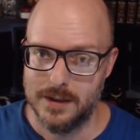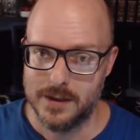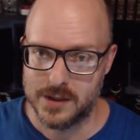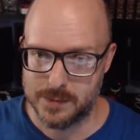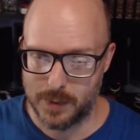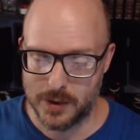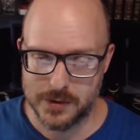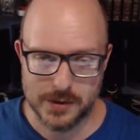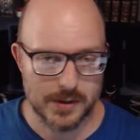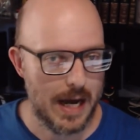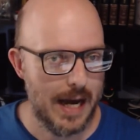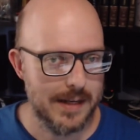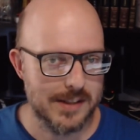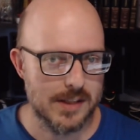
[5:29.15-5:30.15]
sponsors
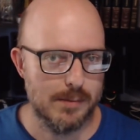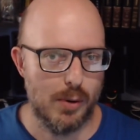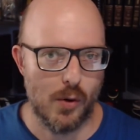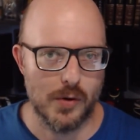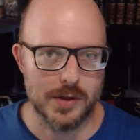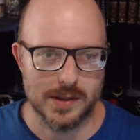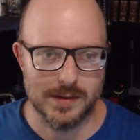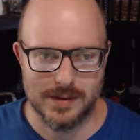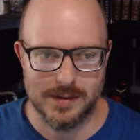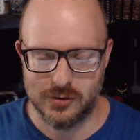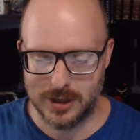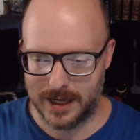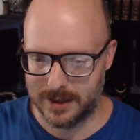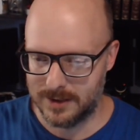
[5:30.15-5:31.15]
and supporters of this
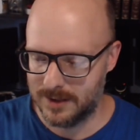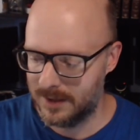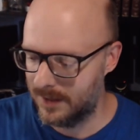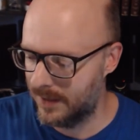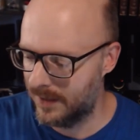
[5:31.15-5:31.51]
channel.